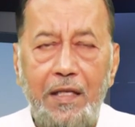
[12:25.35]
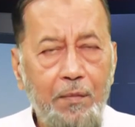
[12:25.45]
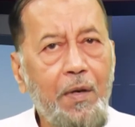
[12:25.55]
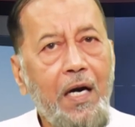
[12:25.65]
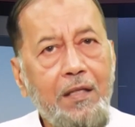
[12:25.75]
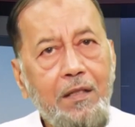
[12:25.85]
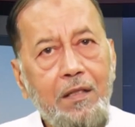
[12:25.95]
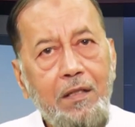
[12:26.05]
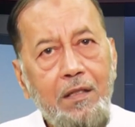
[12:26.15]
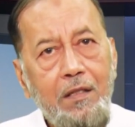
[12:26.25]
iman.
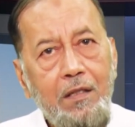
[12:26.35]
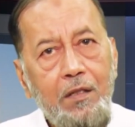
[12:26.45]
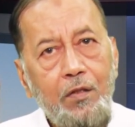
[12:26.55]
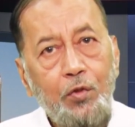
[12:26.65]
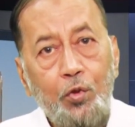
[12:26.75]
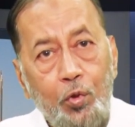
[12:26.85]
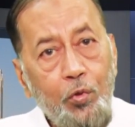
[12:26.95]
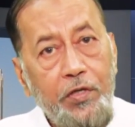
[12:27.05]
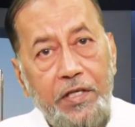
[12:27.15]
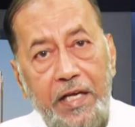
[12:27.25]
Do
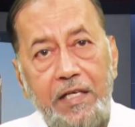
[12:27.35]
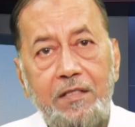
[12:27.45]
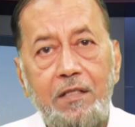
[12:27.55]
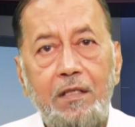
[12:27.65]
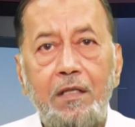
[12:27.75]
good deeds.